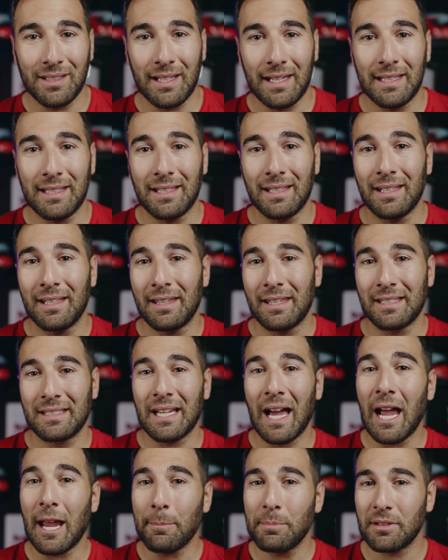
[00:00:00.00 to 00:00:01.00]
in the
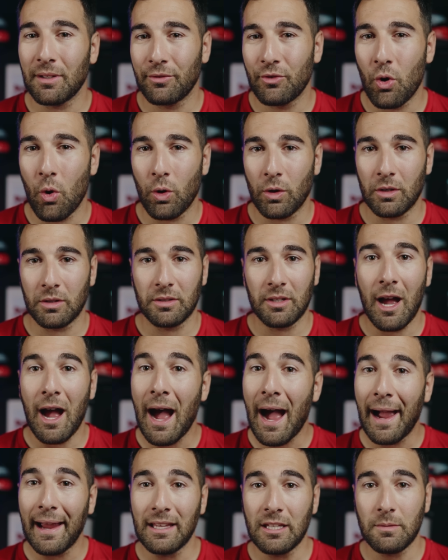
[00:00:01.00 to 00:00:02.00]
types of corners:
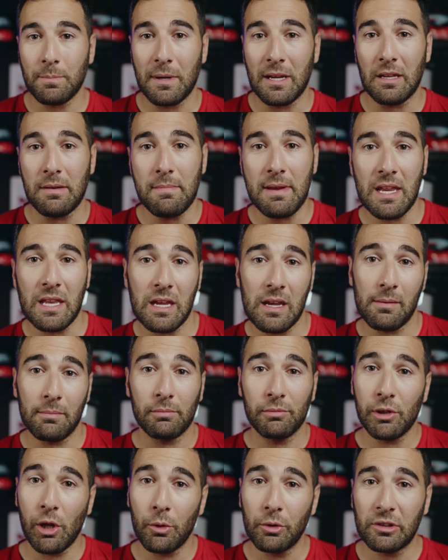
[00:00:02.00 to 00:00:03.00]
high speed, medium,
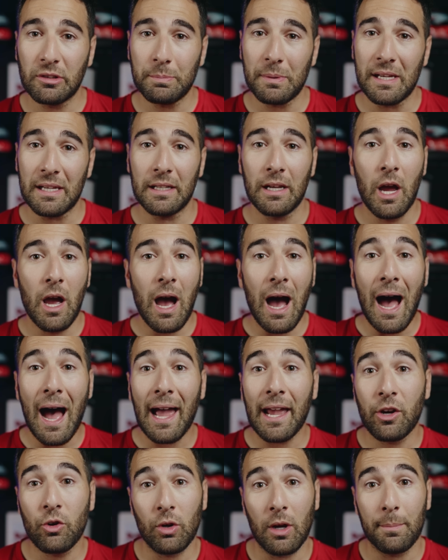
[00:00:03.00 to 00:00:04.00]
low speed,
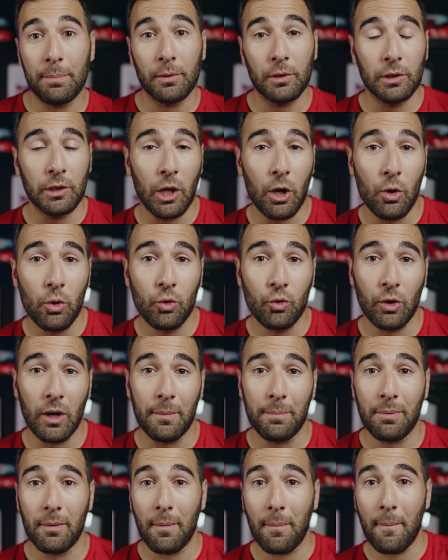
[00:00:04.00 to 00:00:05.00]
high grip, low
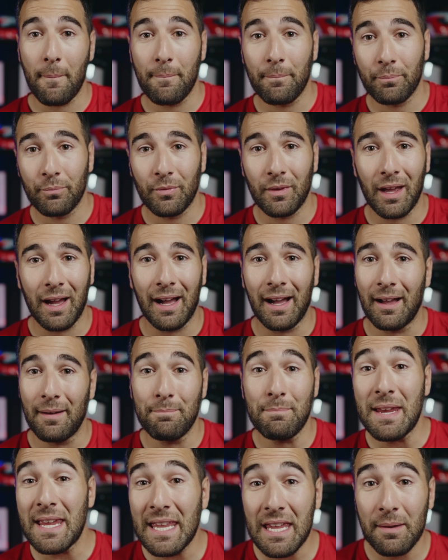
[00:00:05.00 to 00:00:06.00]
grip,
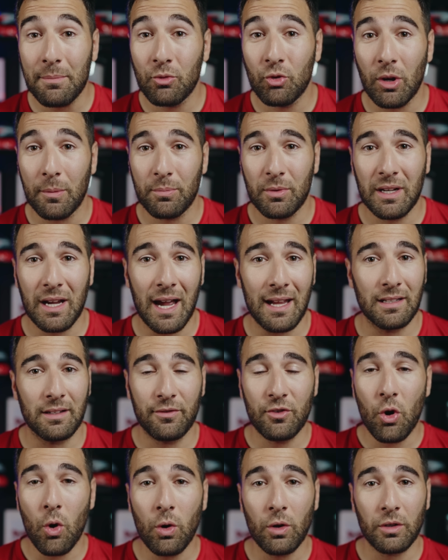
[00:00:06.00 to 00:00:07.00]
medium grip kind
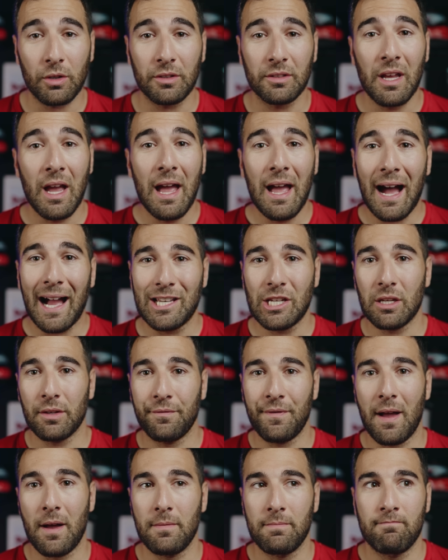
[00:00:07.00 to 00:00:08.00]
of corners. I just
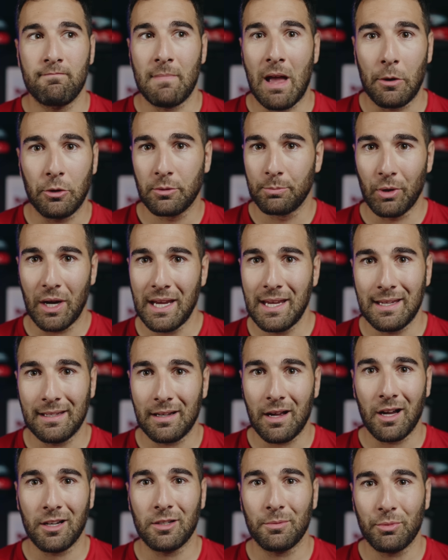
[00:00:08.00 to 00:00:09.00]
found I was braking
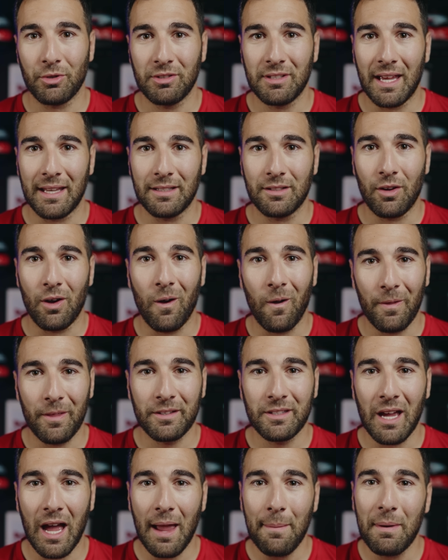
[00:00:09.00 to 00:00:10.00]
at 100% all the
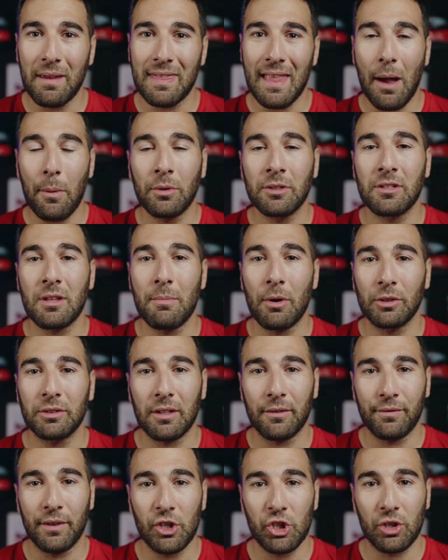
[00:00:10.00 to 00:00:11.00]
time, and that was the most
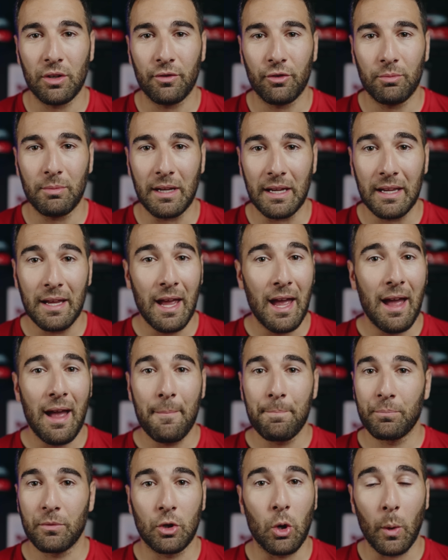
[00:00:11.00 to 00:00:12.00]
efficient for me.
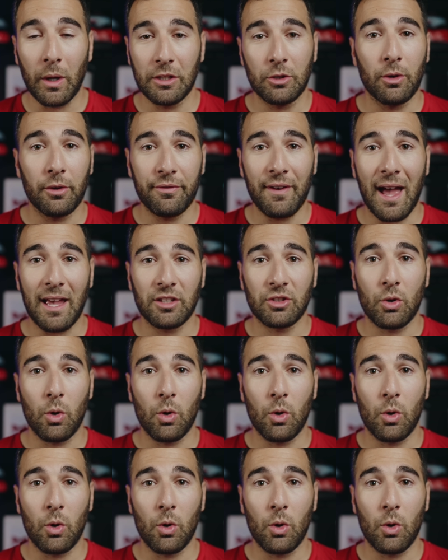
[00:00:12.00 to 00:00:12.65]
Going to a fast